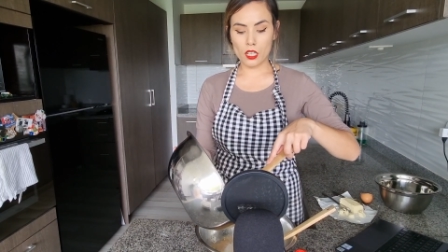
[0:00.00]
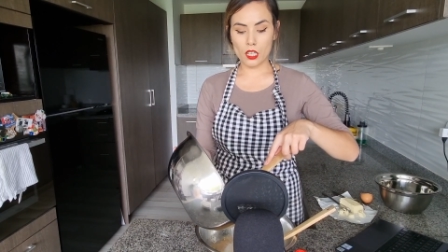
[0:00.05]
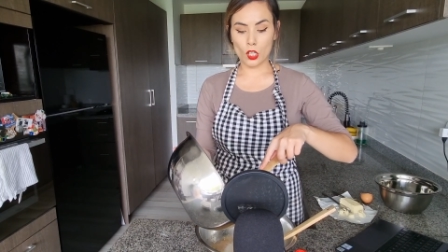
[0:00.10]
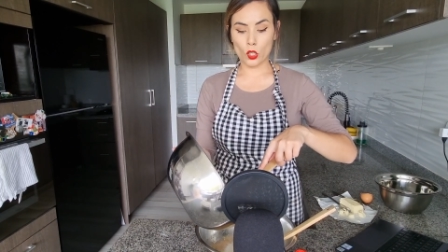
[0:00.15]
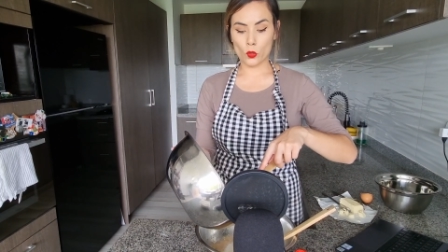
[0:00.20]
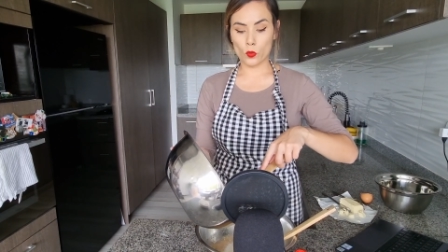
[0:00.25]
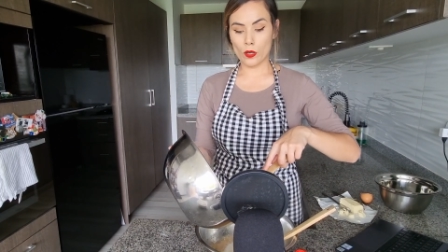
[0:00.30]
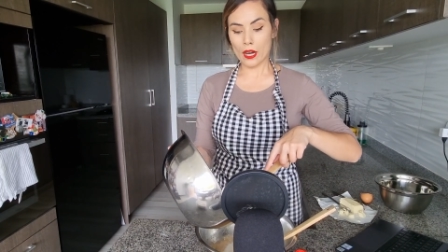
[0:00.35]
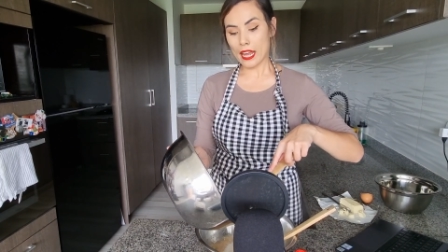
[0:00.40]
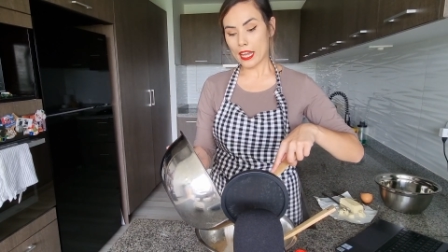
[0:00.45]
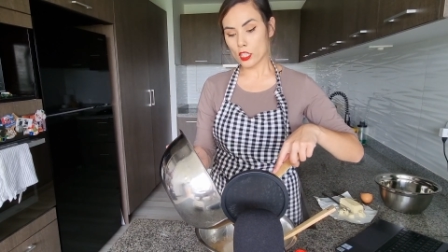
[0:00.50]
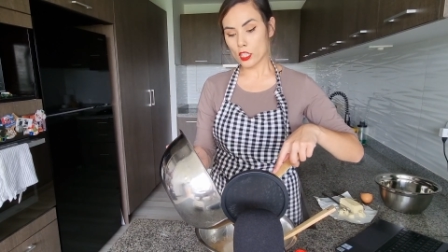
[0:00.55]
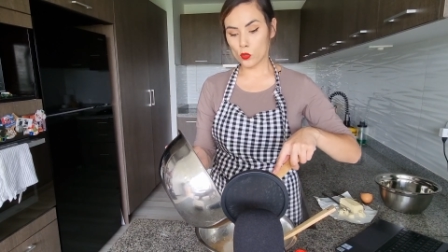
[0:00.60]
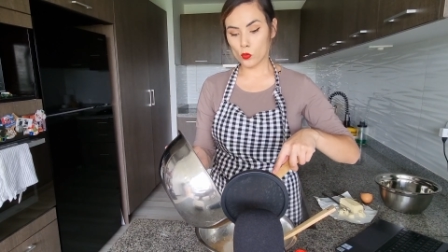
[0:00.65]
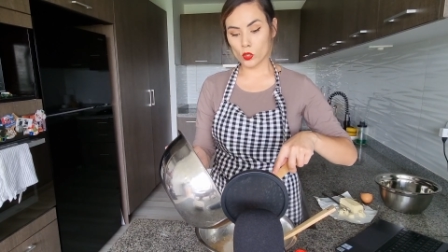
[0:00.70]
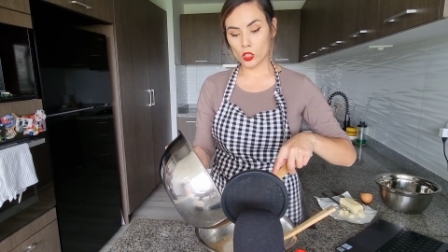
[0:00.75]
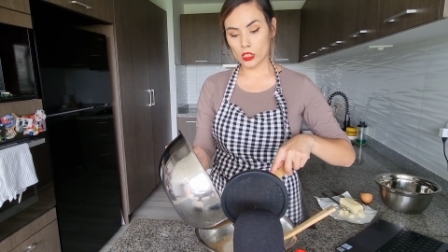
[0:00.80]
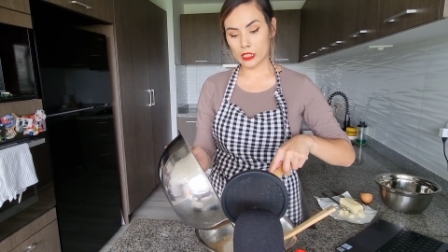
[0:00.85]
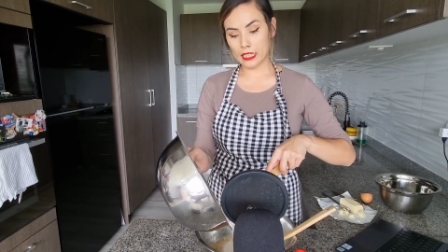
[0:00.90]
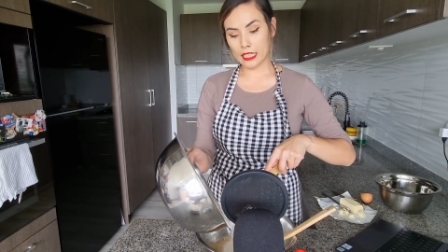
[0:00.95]

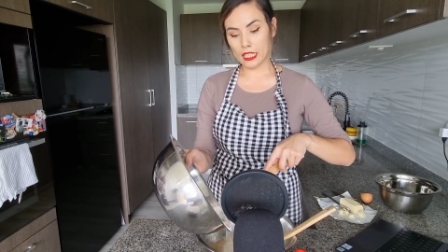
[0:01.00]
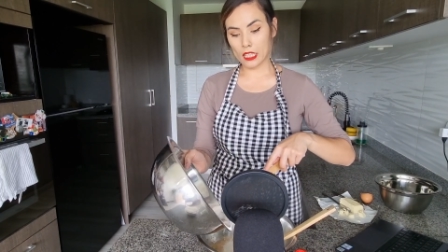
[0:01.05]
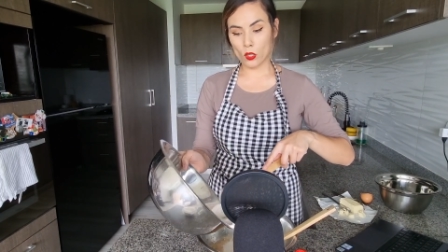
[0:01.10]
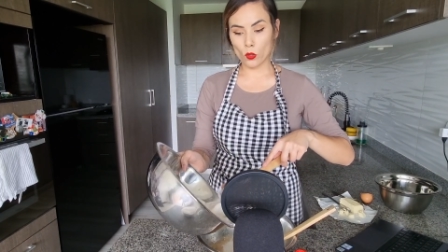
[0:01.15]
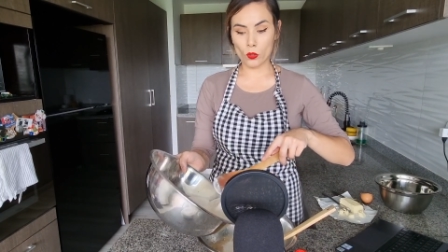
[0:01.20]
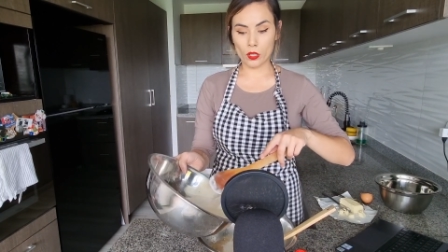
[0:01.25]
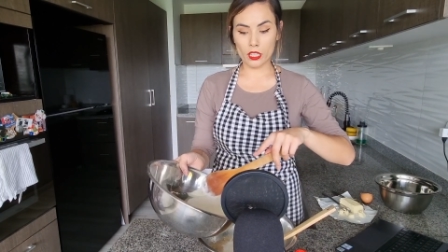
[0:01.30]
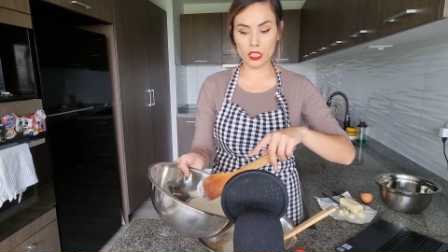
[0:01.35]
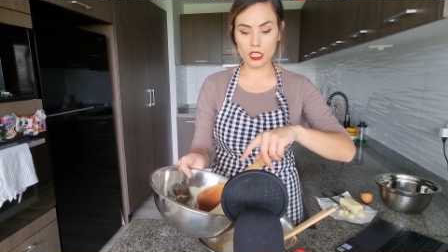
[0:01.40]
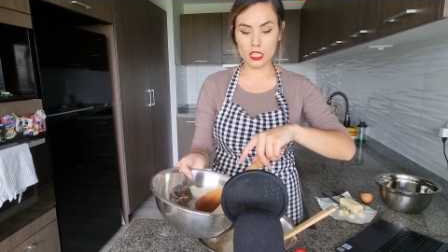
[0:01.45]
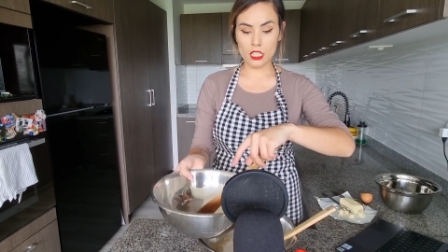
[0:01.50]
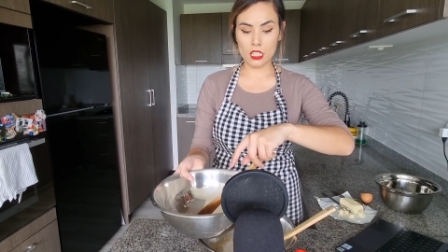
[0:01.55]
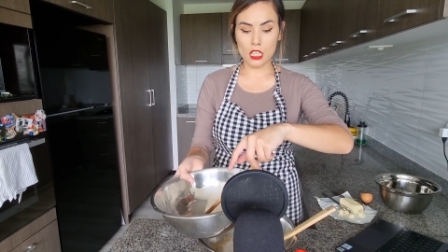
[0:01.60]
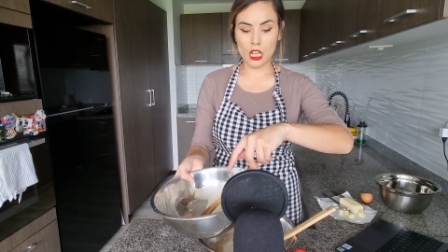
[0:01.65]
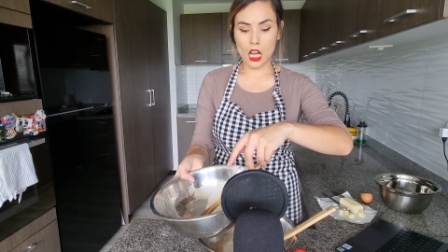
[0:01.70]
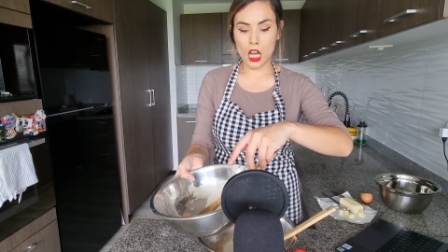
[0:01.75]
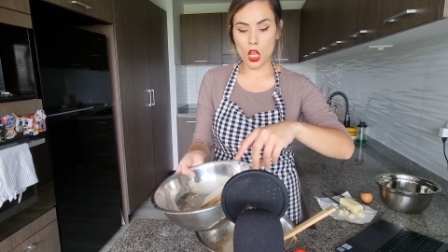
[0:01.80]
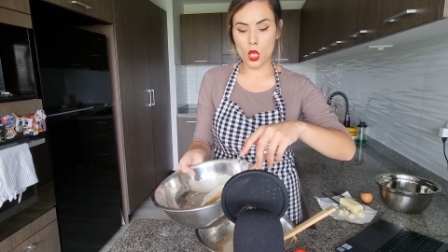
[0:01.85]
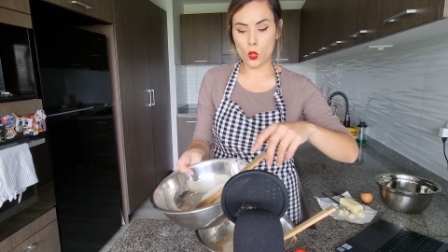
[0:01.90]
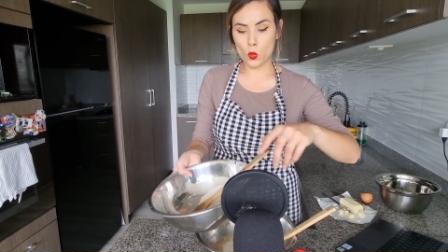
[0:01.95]
gradually or
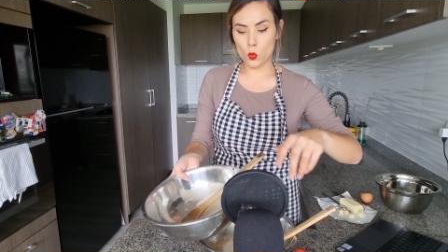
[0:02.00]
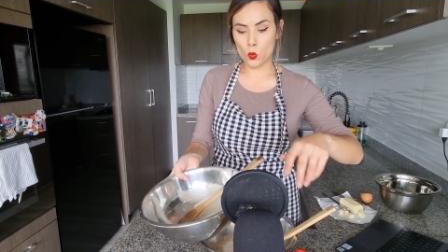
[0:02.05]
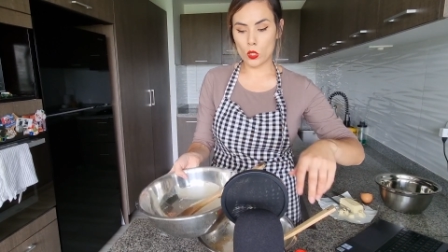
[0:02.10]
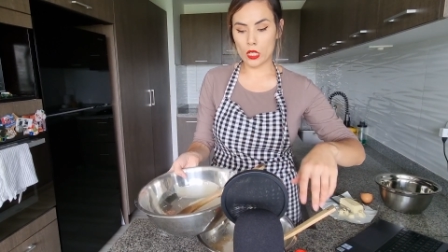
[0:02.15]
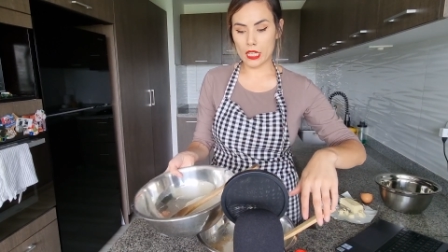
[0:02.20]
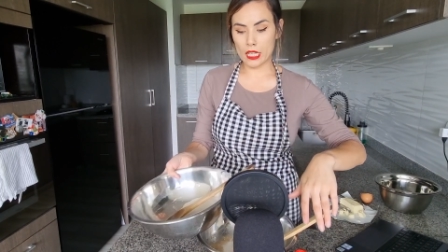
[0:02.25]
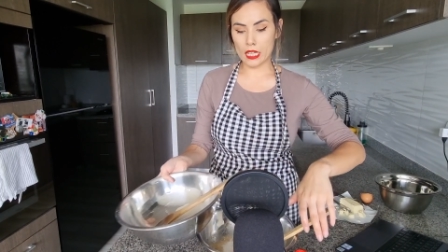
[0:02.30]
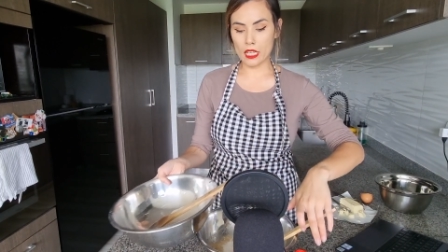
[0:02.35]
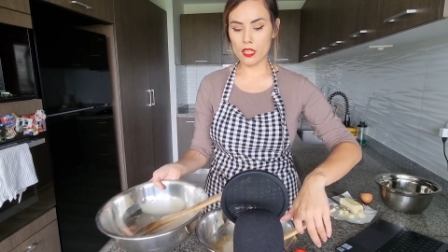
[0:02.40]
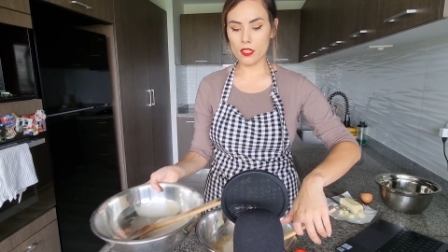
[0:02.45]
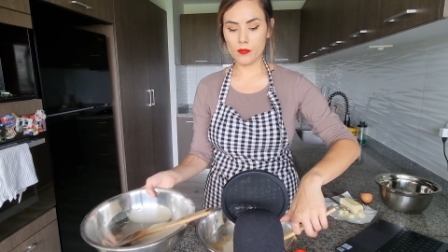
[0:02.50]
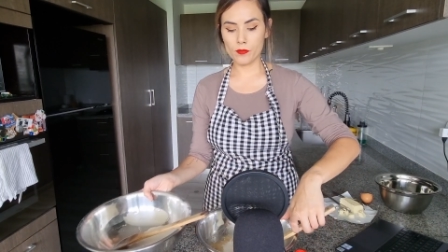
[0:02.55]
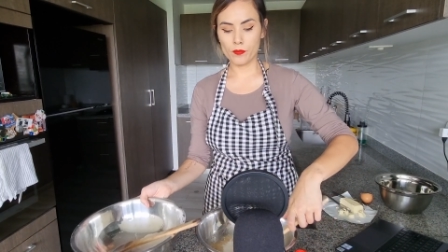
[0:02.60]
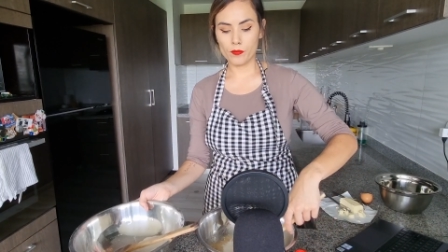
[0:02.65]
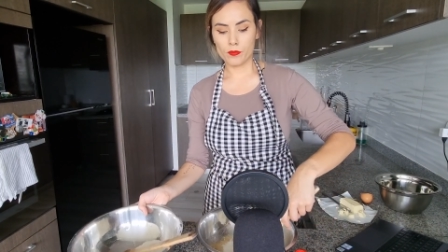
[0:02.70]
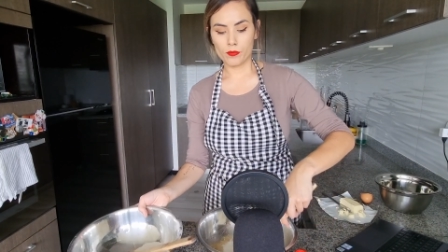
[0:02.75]
slowly